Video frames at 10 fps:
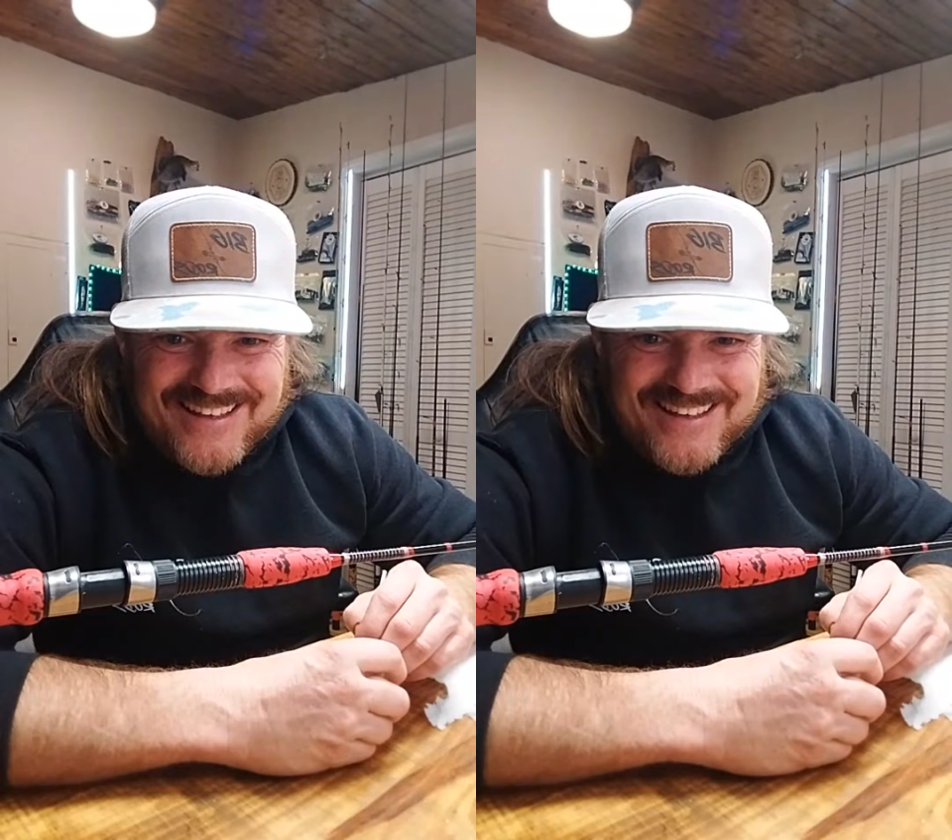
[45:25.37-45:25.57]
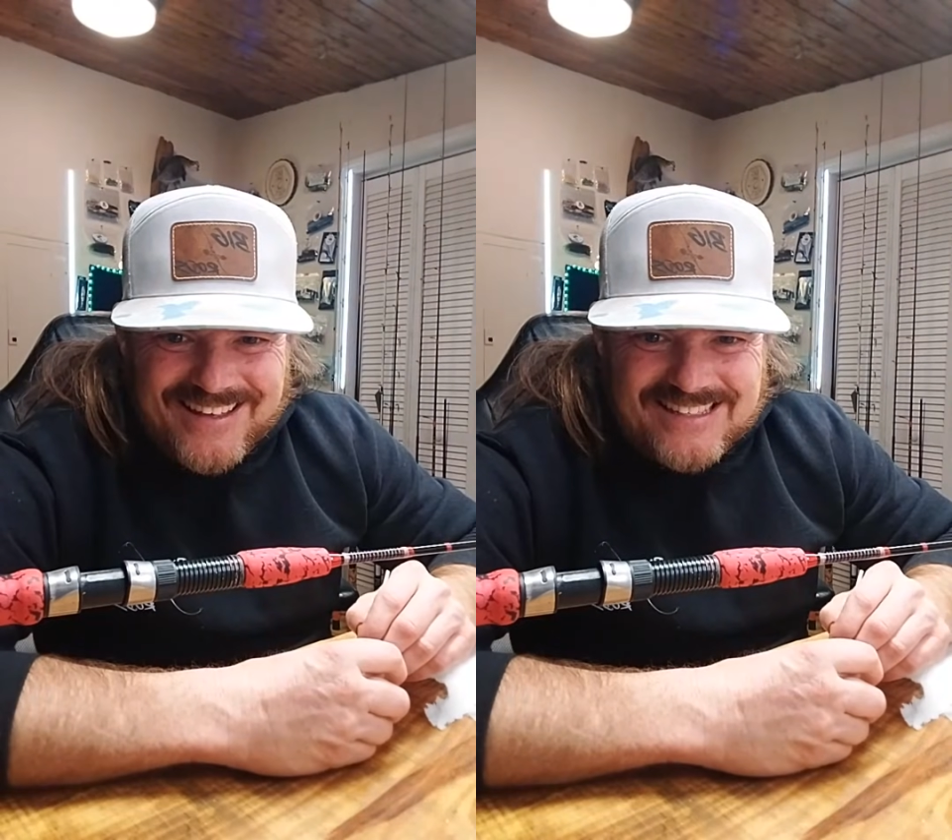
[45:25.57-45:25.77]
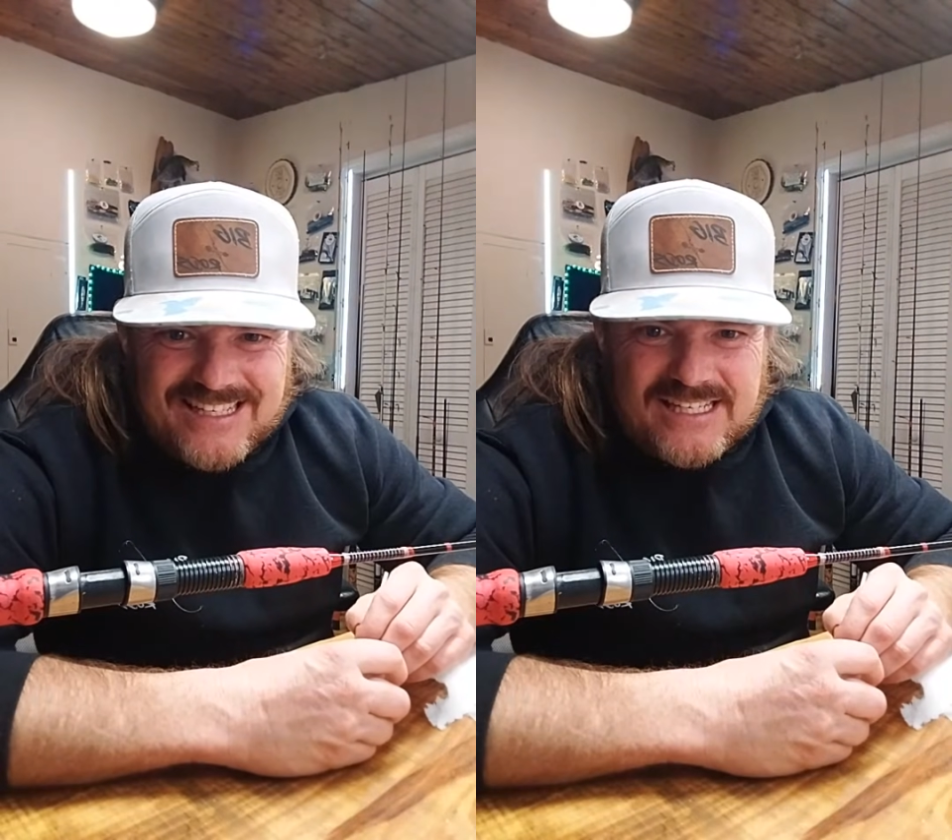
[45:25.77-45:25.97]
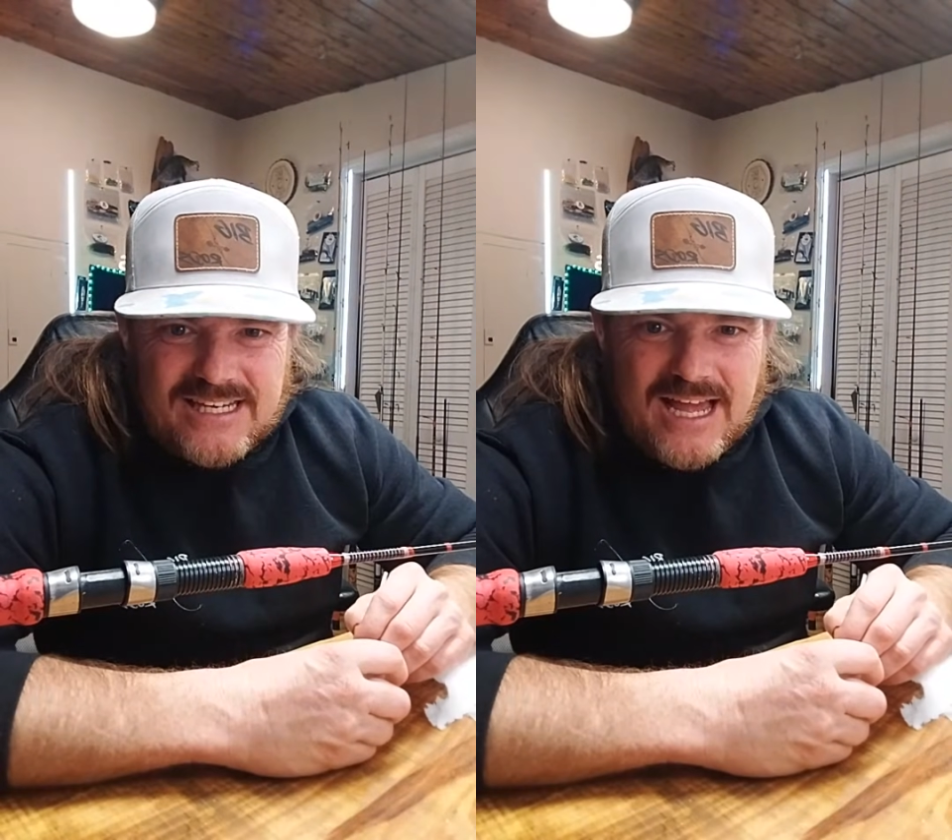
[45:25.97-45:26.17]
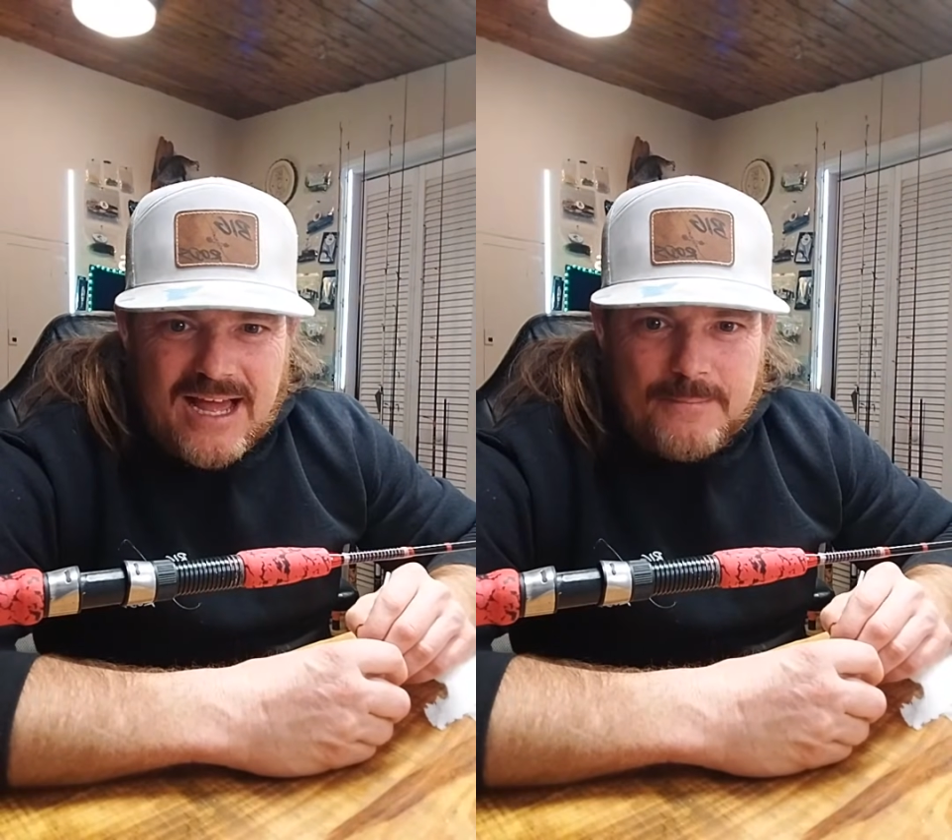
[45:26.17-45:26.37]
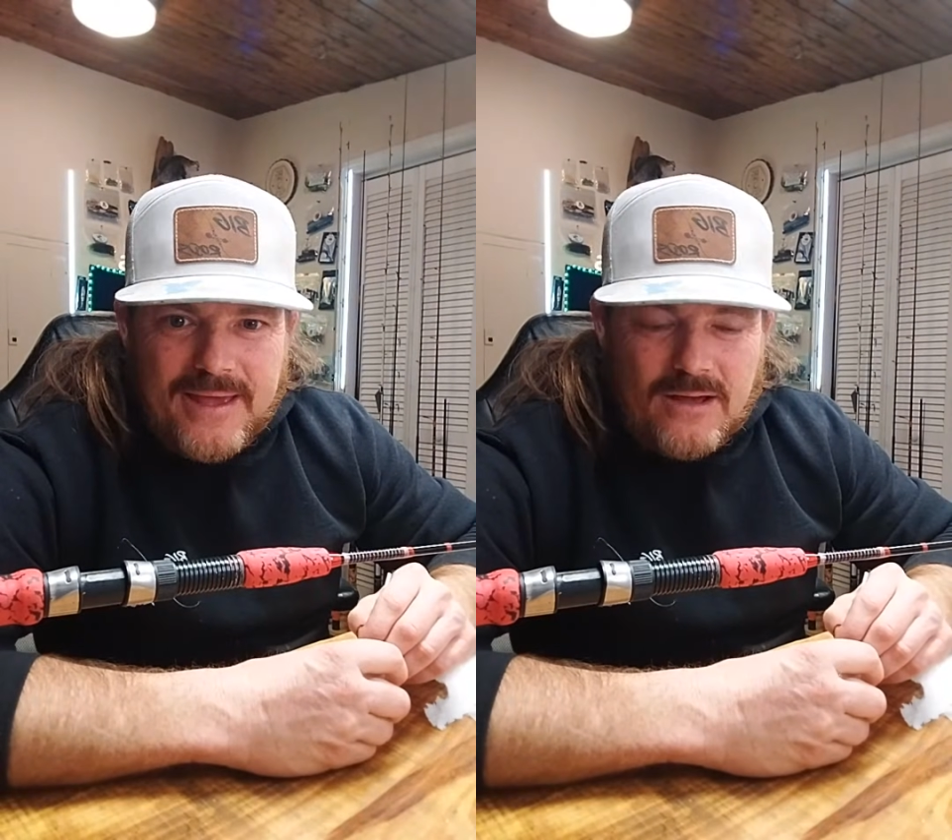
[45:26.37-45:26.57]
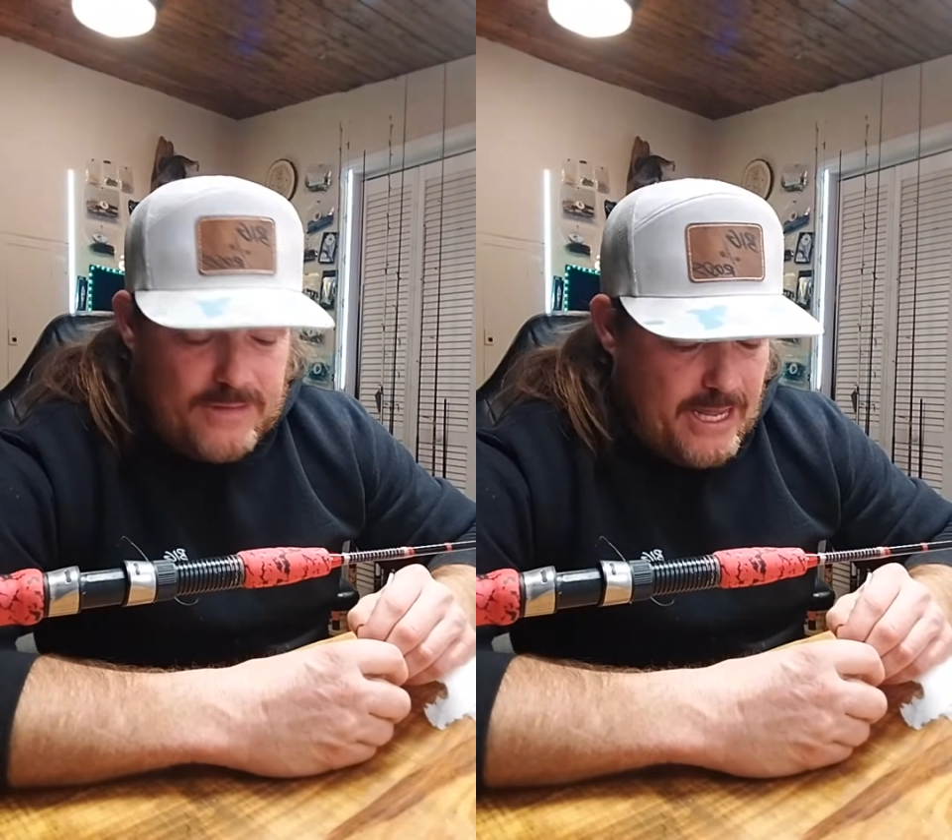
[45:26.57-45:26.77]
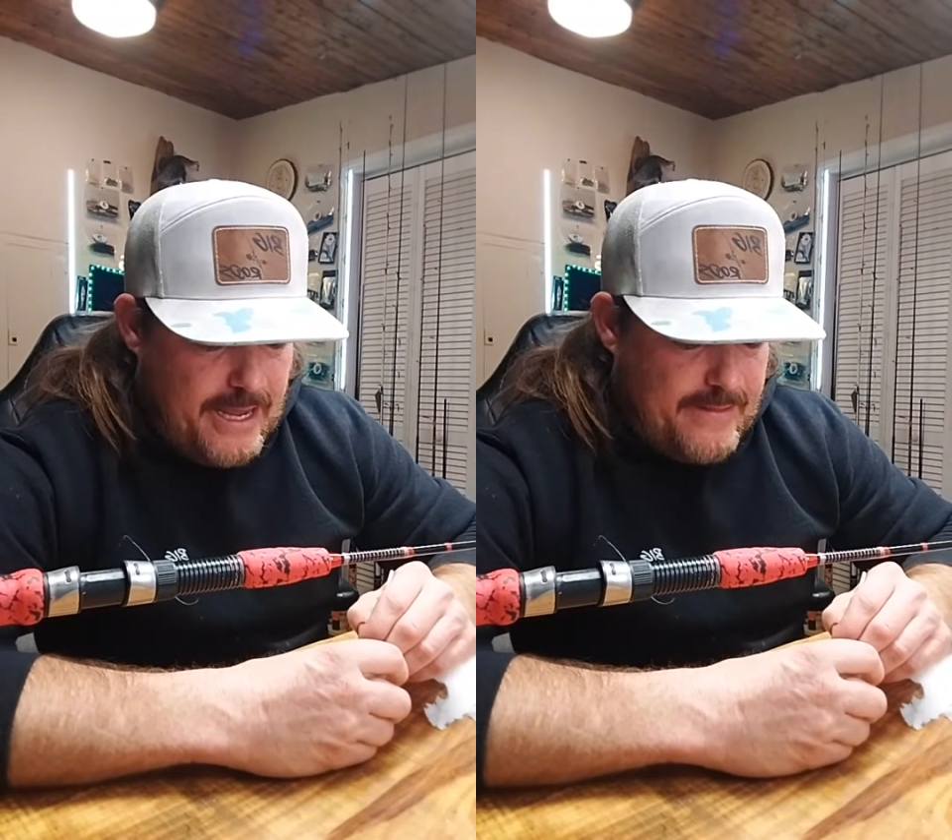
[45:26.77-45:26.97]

69 pound. Hey,